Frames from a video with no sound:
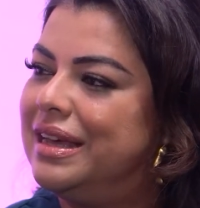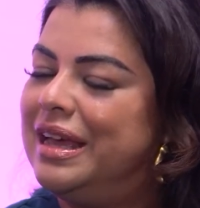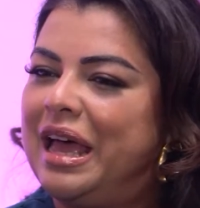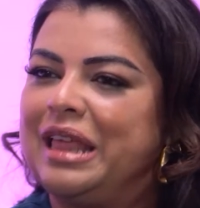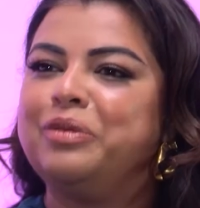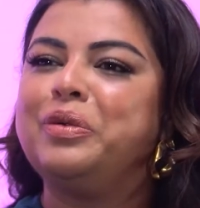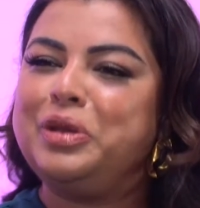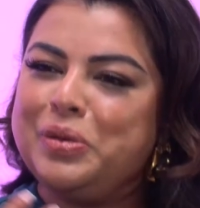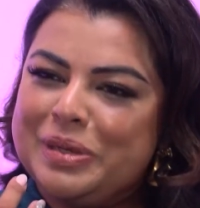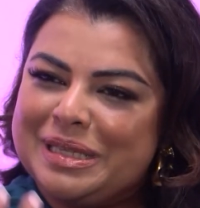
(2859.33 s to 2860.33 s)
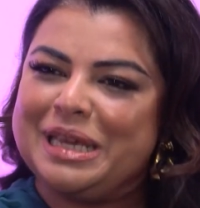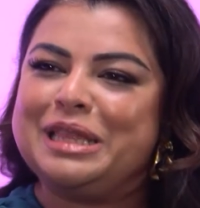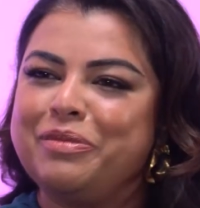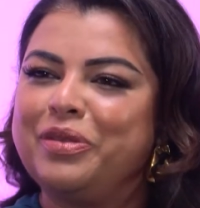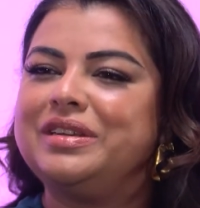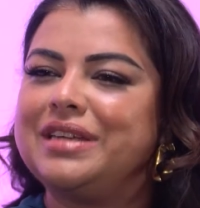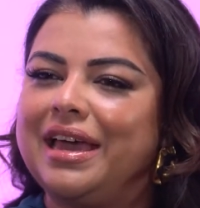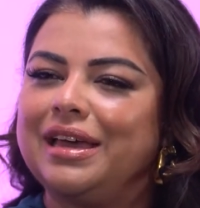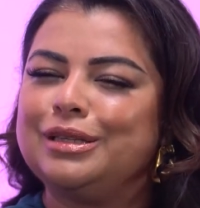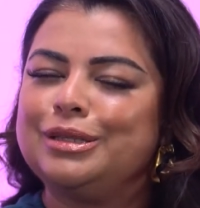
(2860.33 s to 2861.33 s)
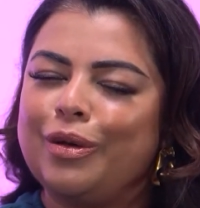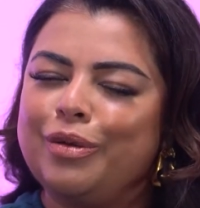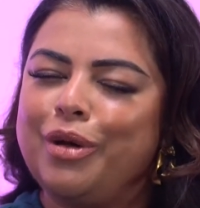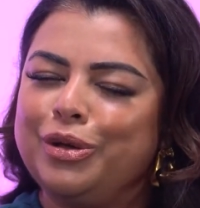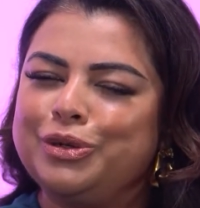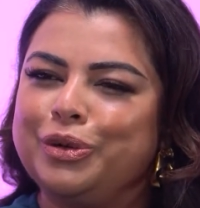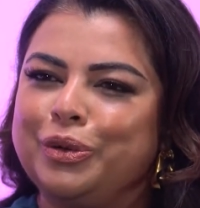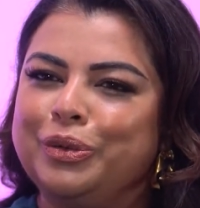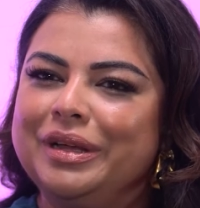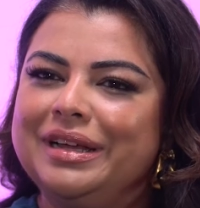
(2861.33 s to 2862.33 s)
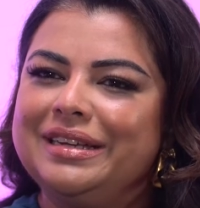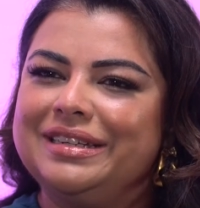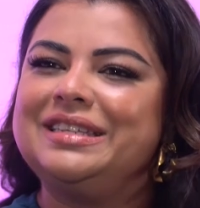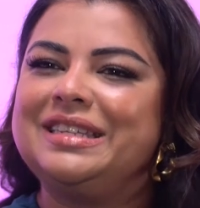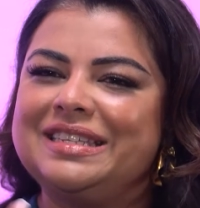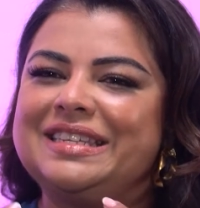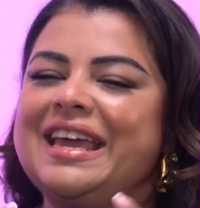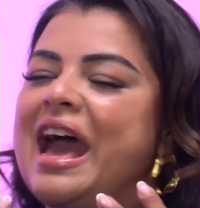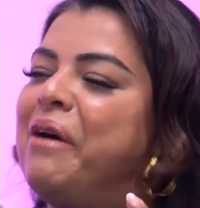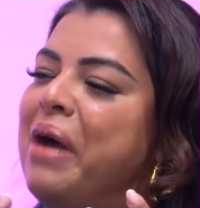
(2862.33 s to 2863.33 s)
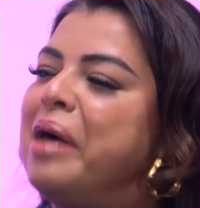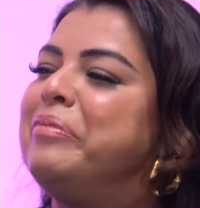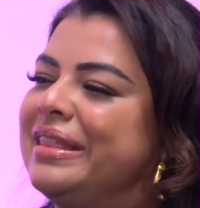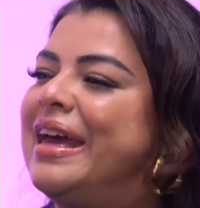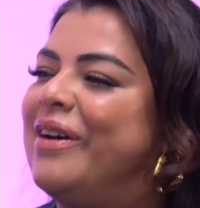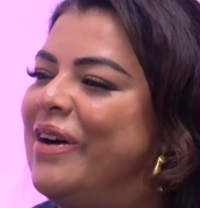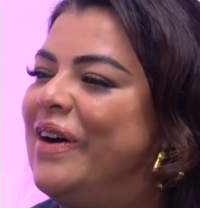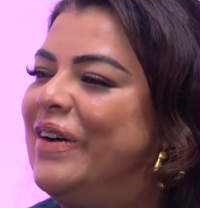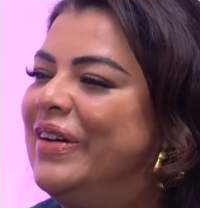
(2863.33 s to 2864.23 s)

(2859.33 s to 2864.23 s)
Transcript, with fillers: Mm-hmm. And then when you see them on the day, it's so emotional just to see how happy they are.